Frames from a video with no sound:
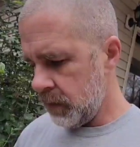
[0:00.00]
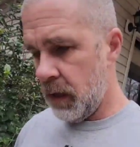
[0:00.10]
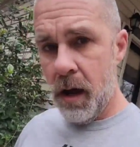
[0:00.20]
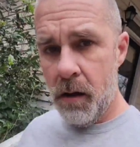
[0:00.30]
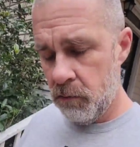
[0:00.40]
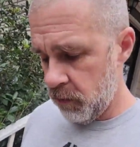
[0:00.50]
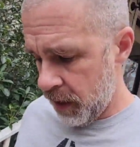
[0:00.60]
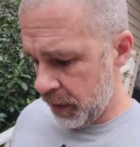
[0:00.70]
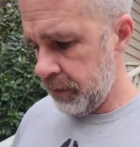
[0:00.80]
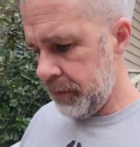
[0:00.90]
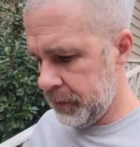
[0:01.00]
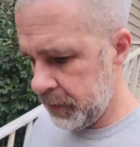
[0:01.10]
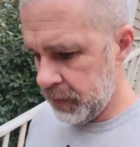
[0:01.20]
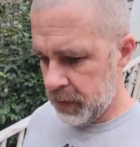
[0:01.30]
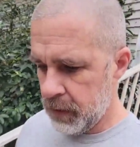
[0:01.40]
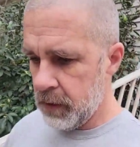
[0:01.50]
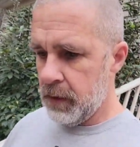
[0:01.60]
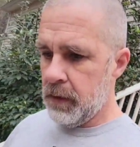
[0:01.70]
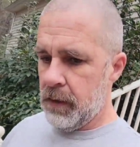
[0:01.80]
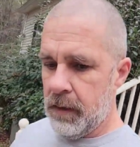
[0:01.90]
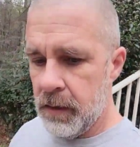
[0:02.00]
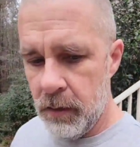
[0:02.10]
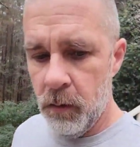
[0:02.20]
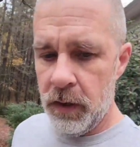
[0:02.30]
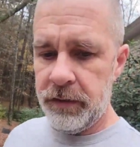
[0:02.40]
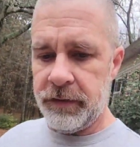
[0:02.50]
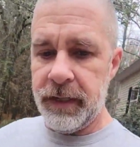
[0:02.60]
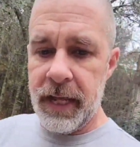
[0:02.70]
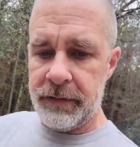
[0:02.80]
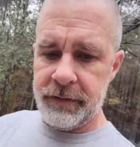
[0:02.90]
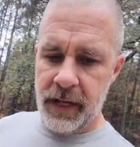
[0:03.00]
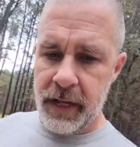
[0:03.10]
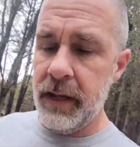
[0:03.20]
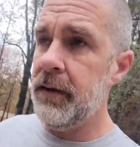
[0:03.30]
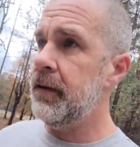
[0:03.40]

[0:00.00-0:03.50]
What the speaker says: All right. Well, it's the next day.